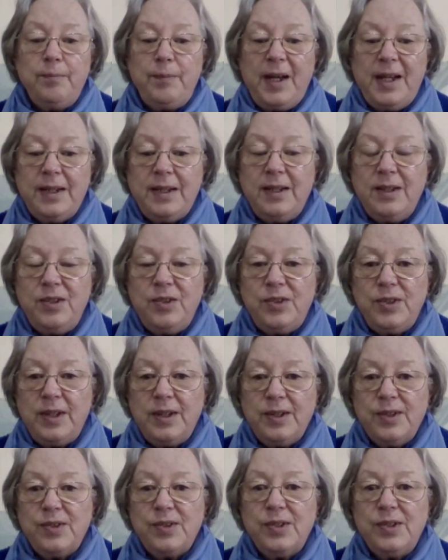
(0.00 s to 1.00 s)
back in
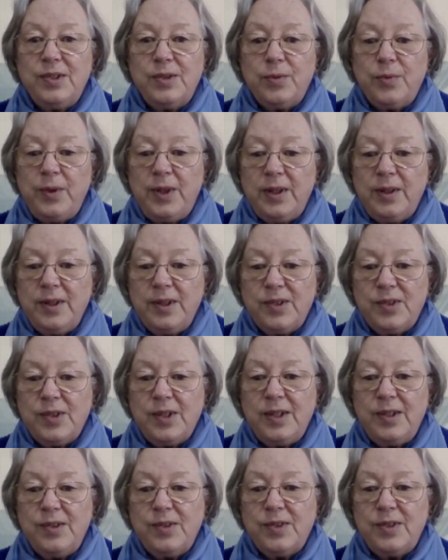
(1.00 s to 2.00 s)
Genesis, where it
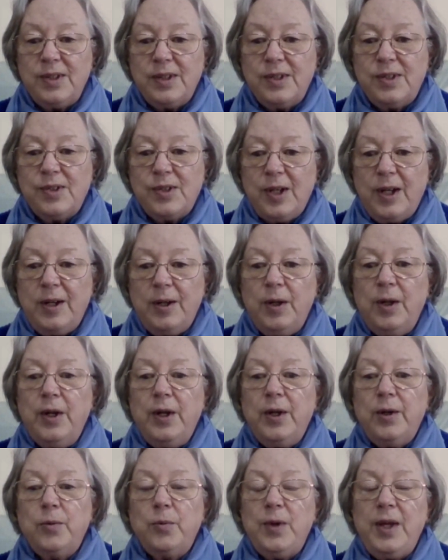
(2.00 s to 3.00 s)
says that
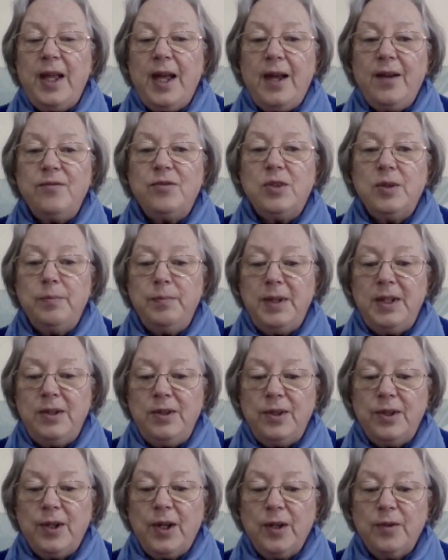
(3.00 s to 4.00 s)
we have
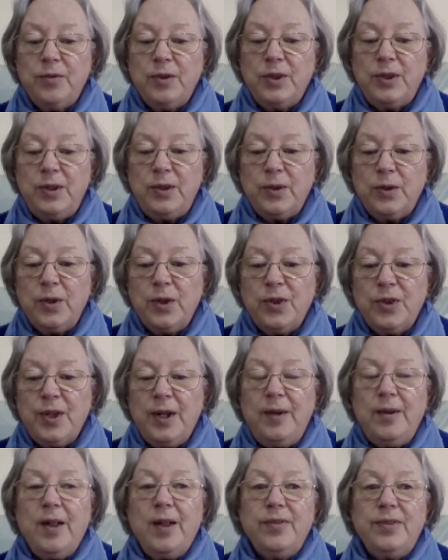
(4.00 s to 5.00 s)
dominion over the earth.
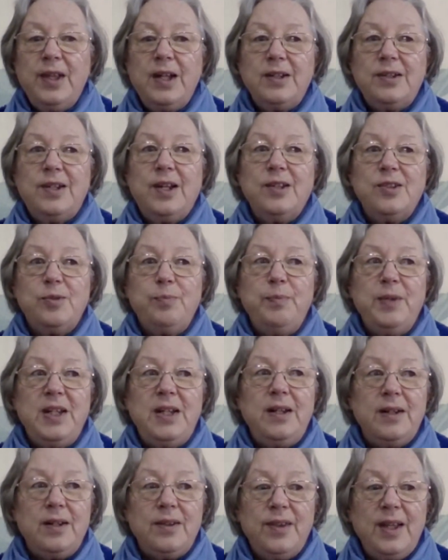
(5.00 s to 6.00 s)
That does
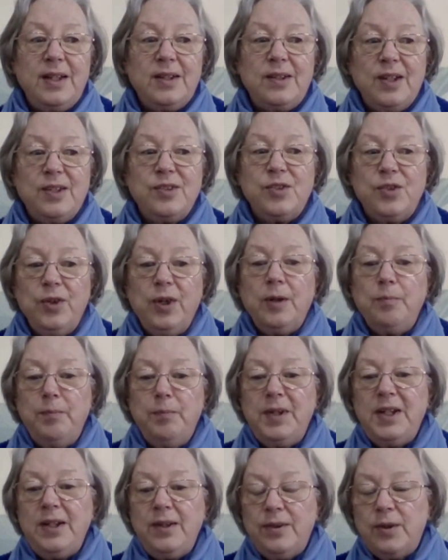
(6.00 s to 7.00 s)
not
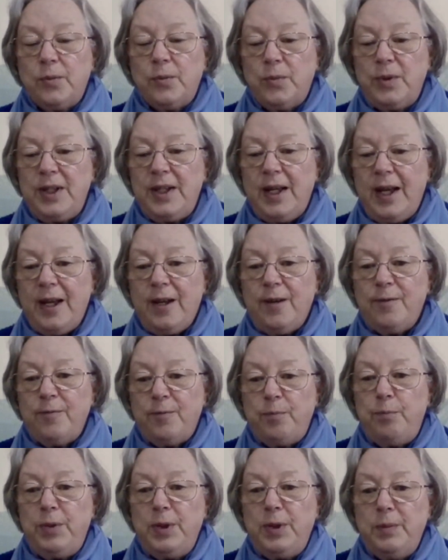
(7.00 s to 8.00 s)
mean that we have
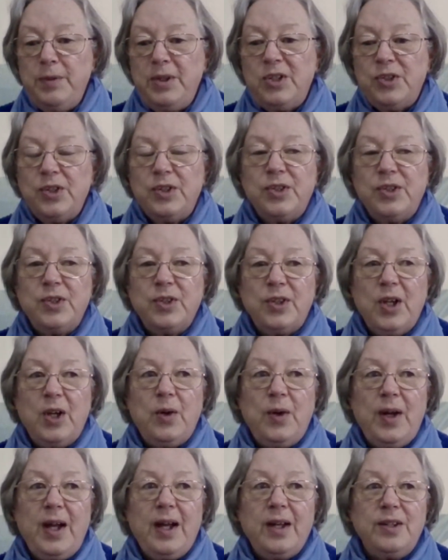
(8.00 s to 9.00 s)
permission to
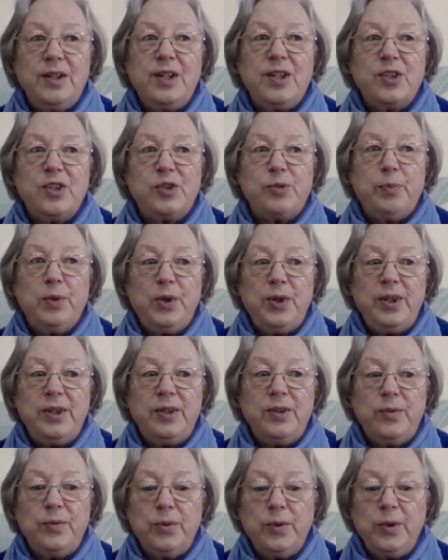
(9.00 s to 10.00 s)
go out and exploit
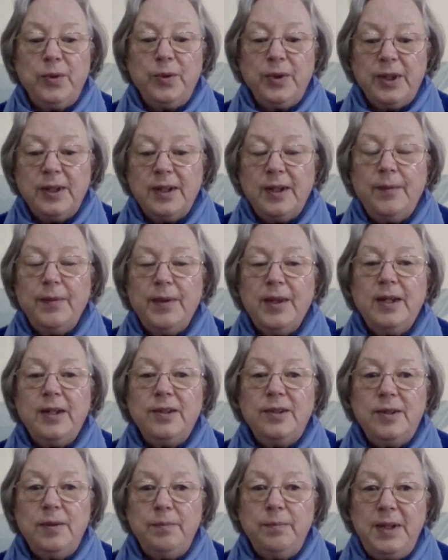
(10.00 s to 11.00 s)
and ruin it.
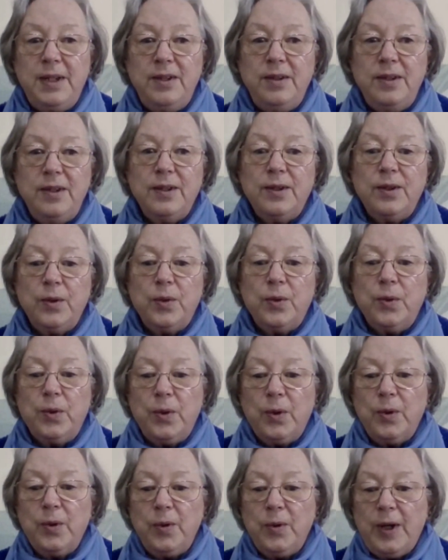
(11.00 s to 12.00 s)
Dominion
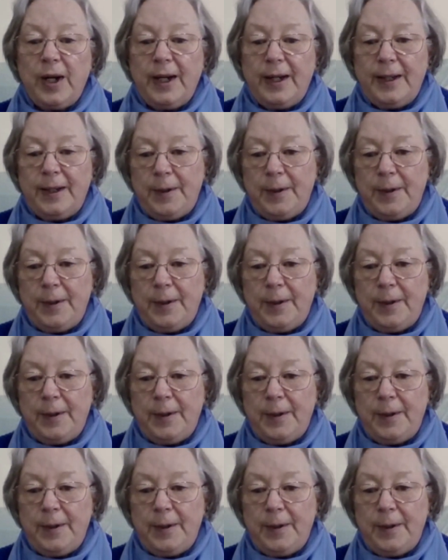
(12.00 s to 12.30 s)
or